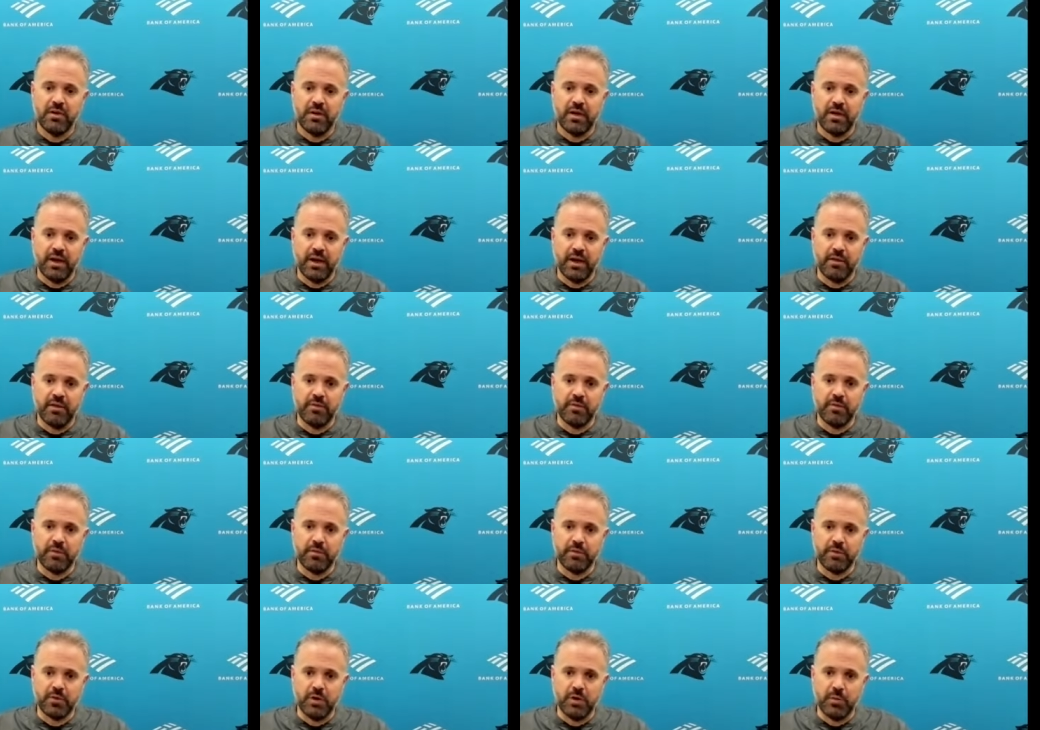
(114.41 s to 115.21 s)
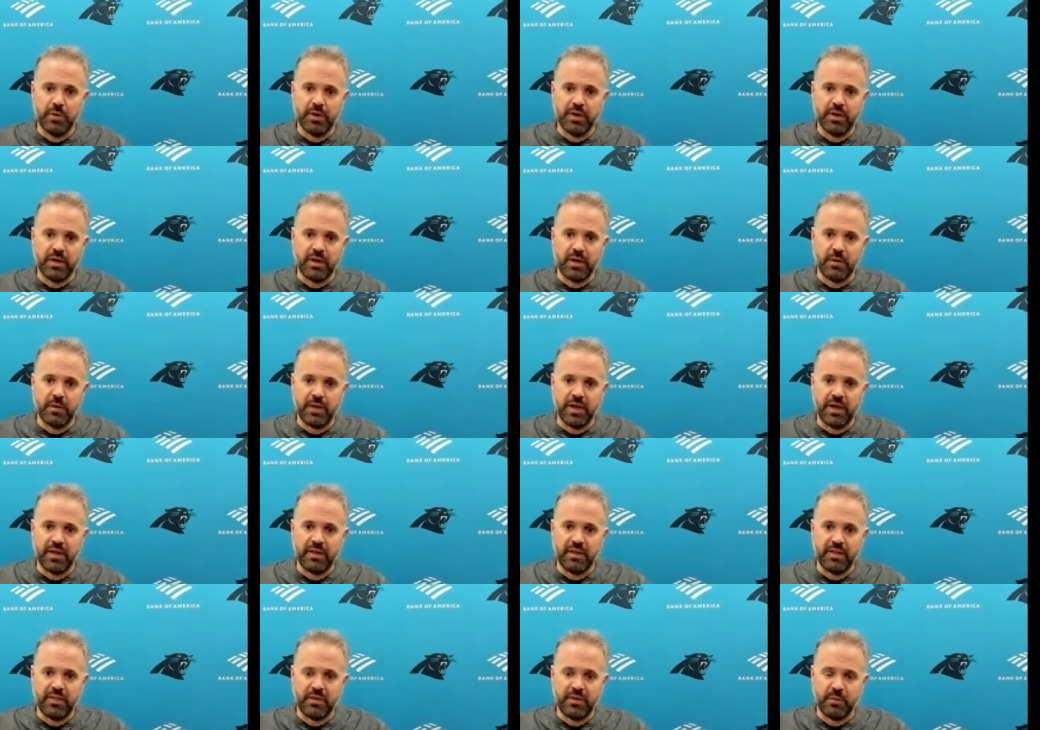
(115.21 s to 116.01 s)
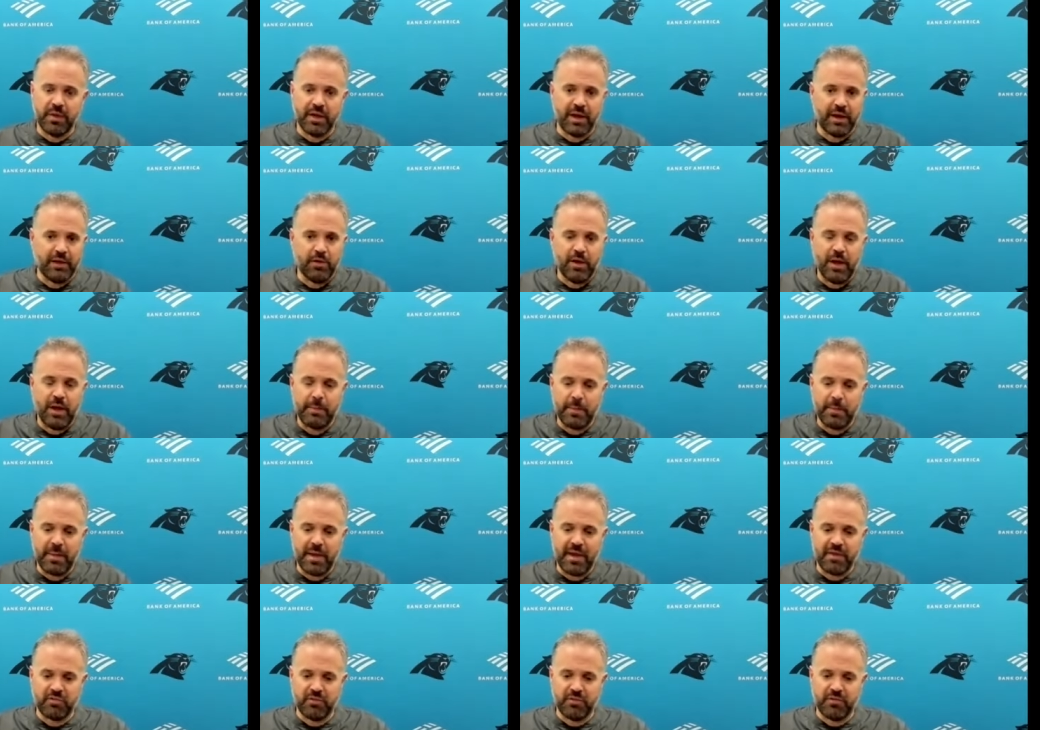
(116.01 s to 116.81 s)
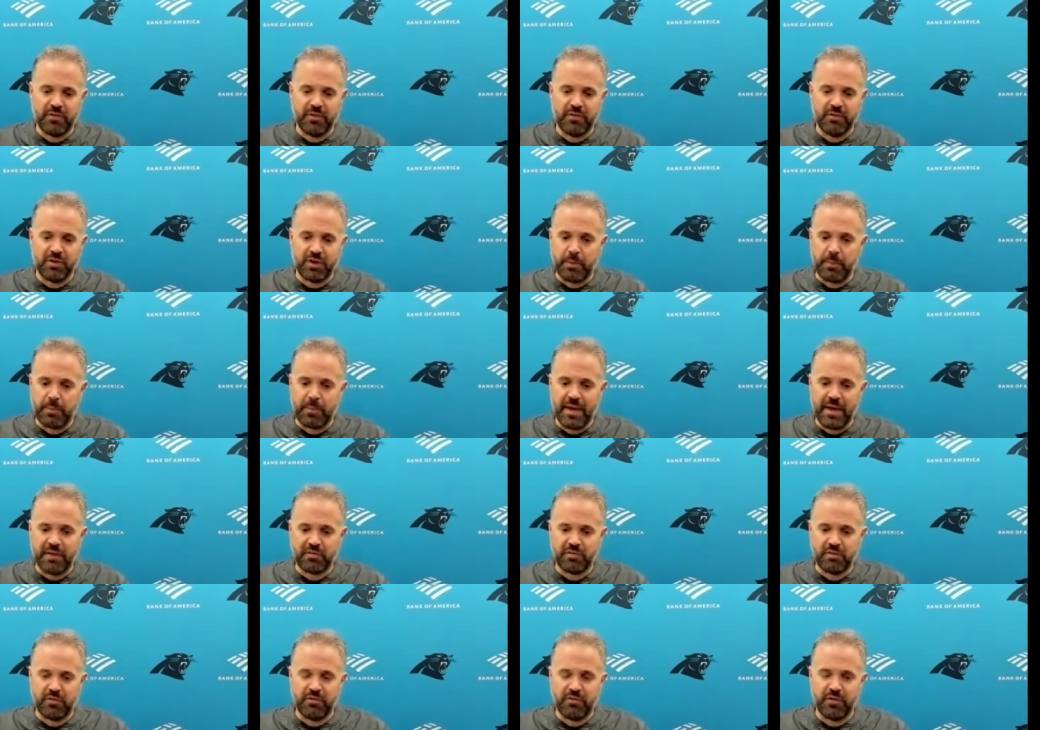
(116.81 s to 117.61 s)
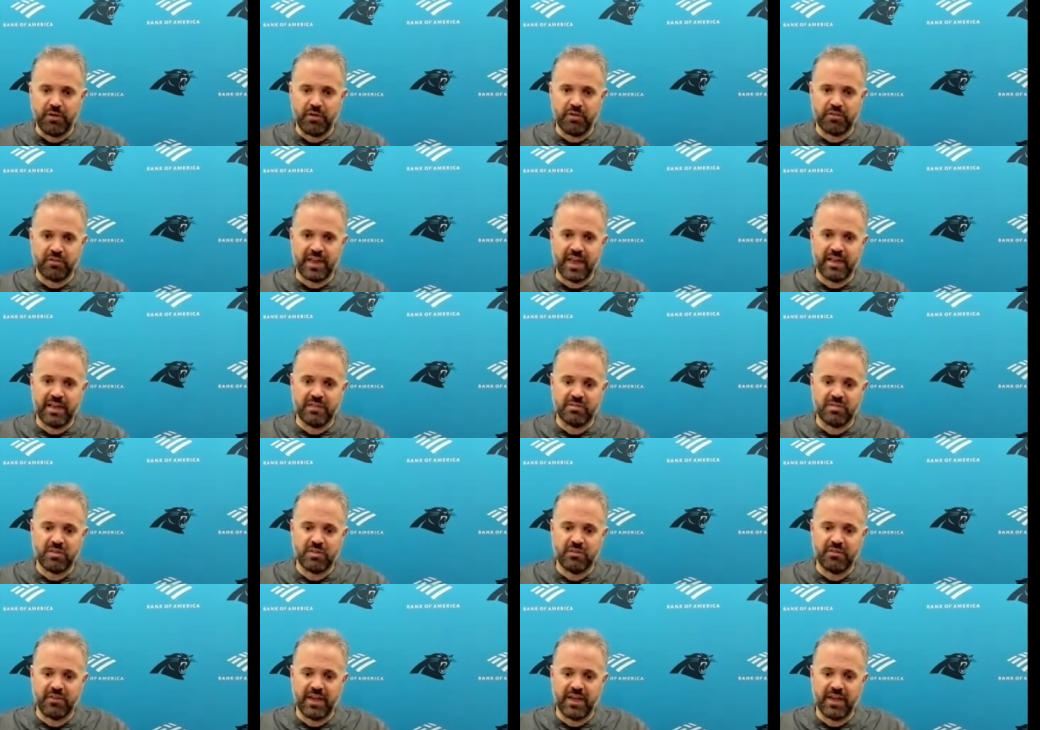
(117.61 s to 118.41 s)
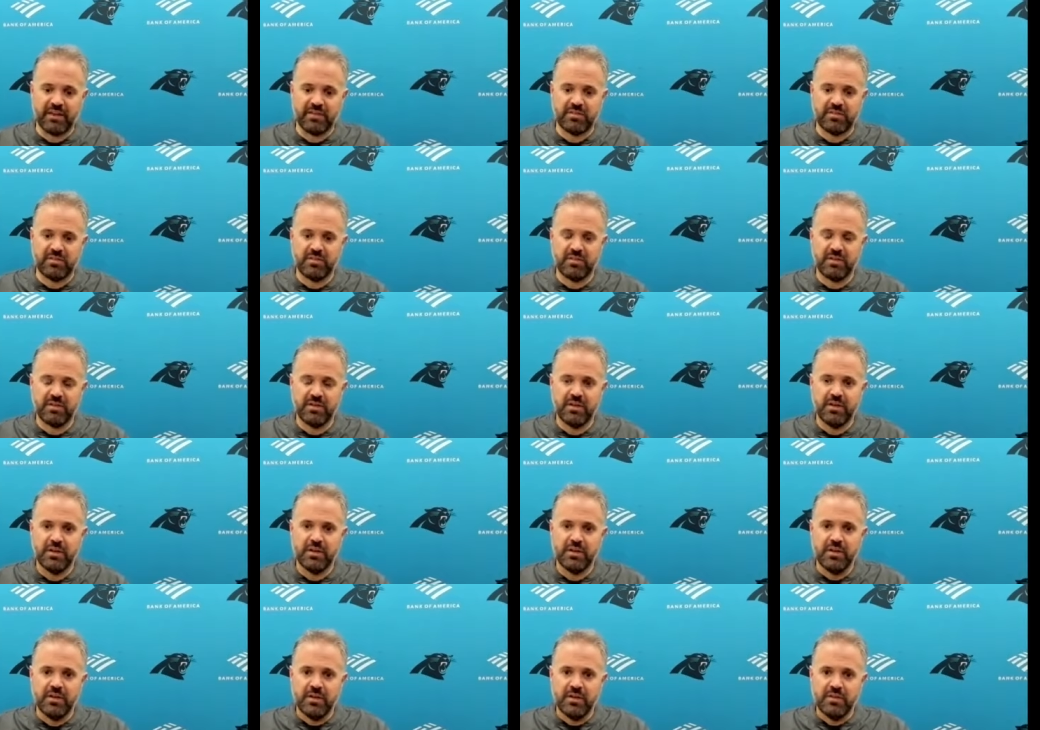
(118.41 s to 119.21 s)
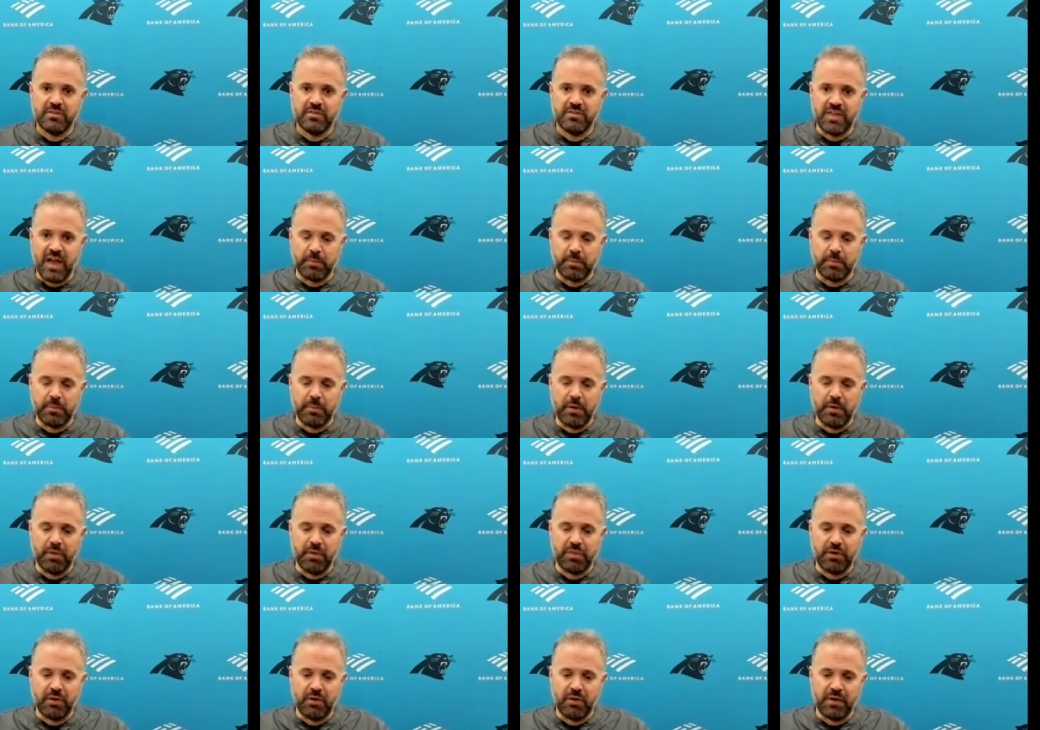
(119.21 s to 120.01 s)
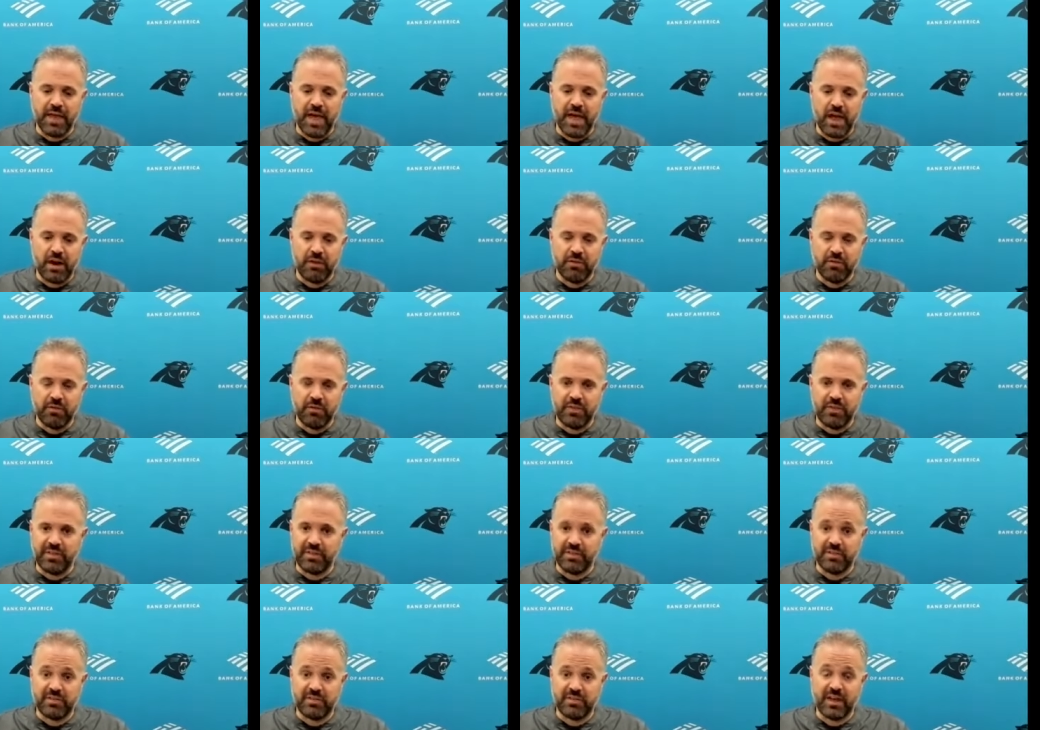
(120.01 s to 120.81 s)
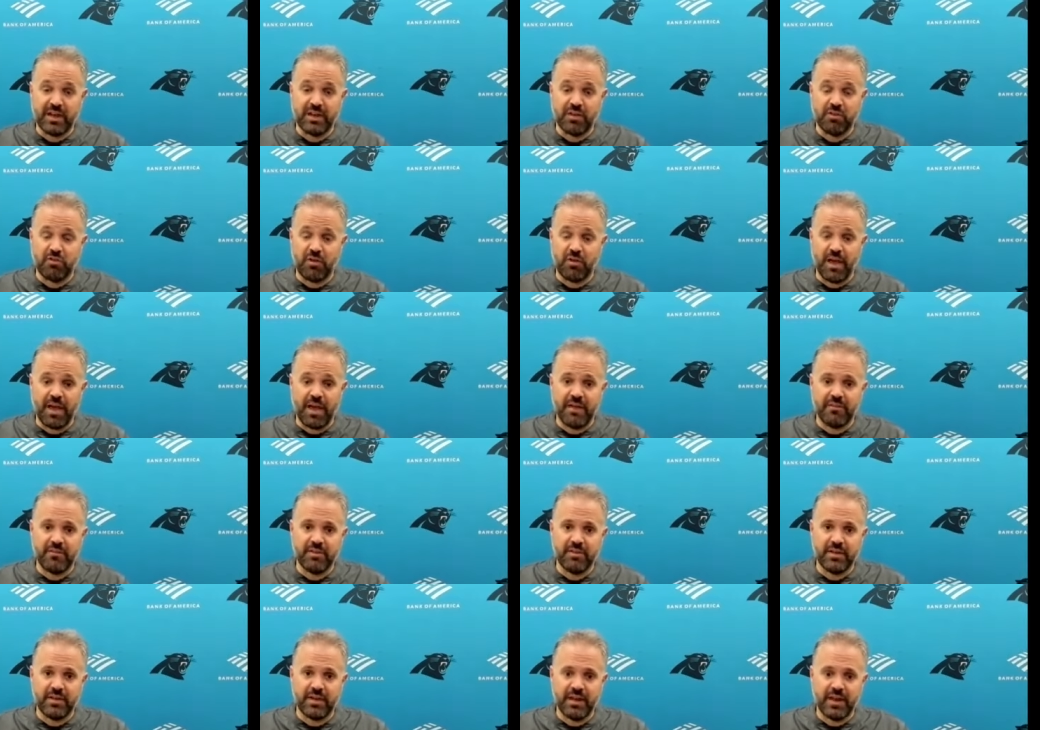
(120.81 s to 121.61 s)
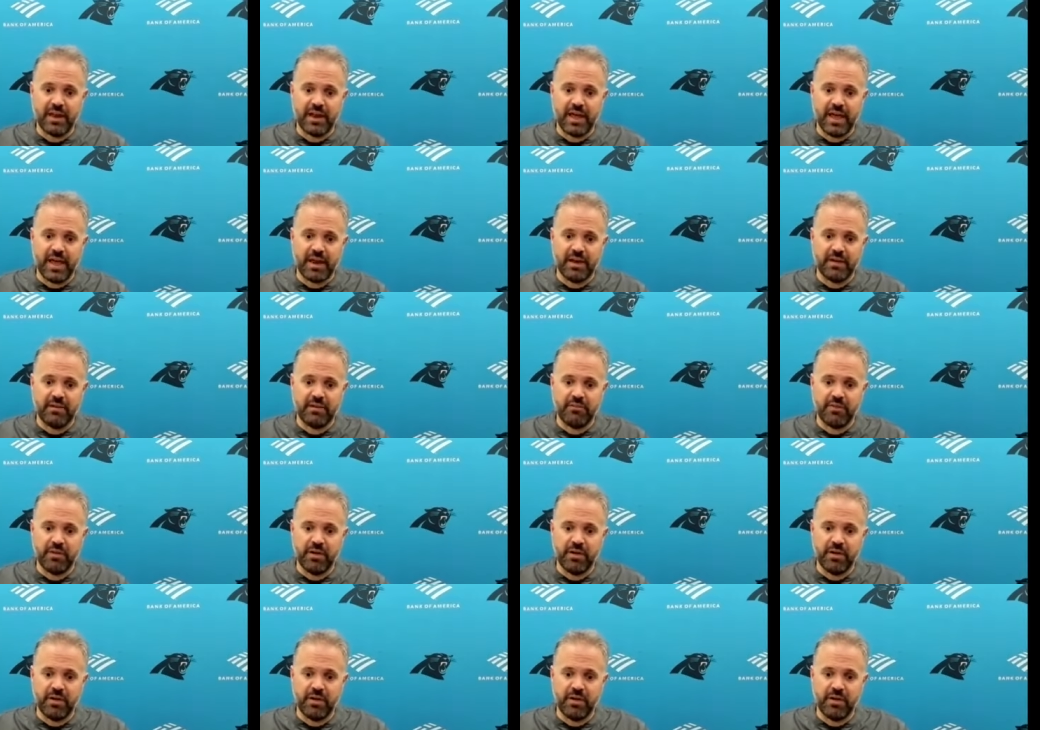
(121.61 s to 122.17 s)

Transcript: You know, I don't know how many pass interference, a couple pass interference, hands to the face, stopped them on third down on the second drive, and had